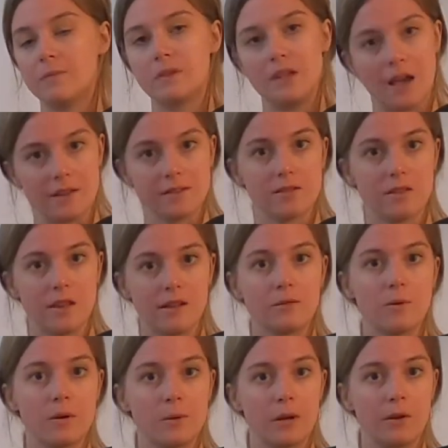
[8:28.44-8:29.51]
yeah, so that's
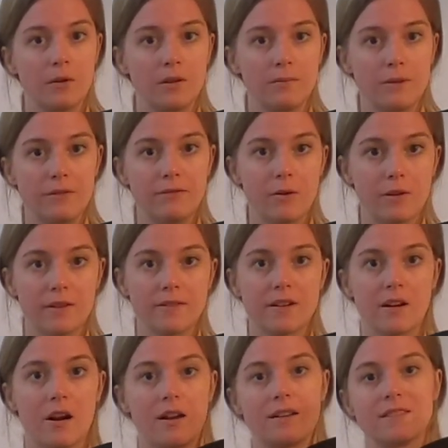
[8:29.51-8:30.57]
what we're going to be
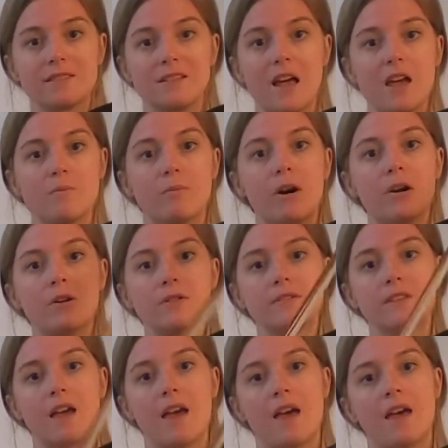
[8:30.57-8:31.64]
focusing on, is light
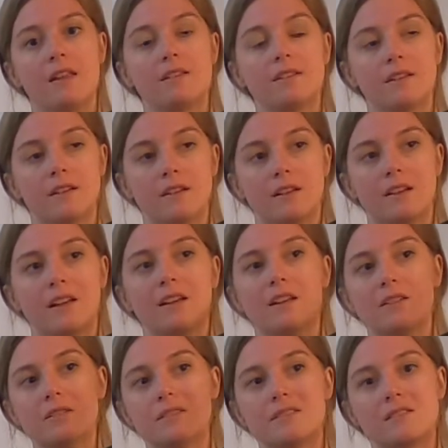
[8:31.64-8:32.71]
bows and getting
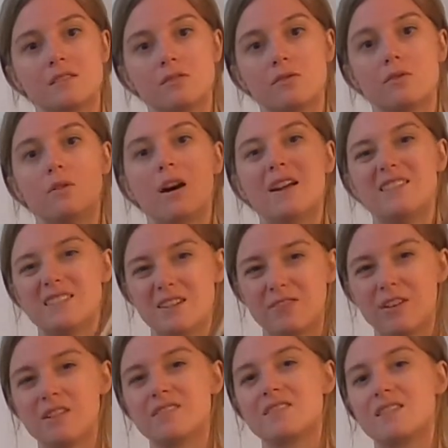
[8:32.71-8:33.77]
used to a
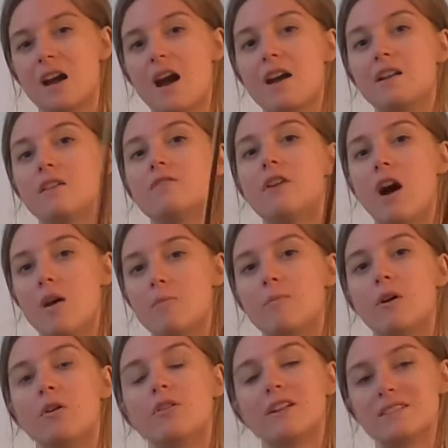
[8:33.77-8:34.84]
different style of up
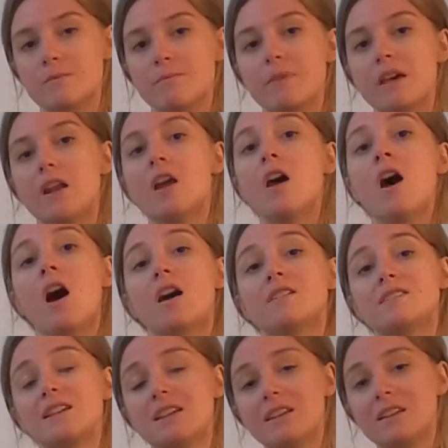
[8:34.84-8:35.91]
bow that's a bit
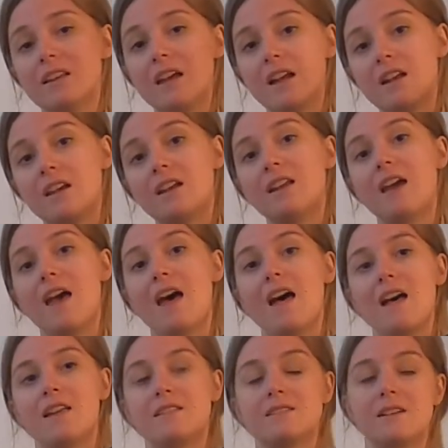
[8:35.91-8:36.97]
articulated.
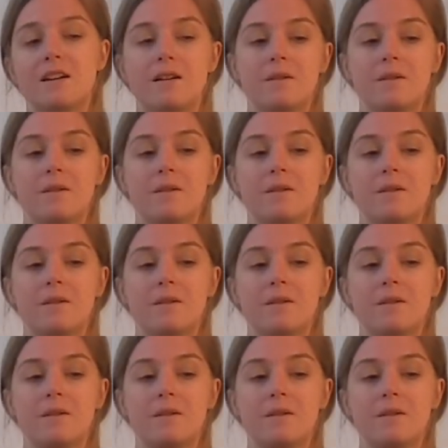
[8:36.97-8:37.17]
And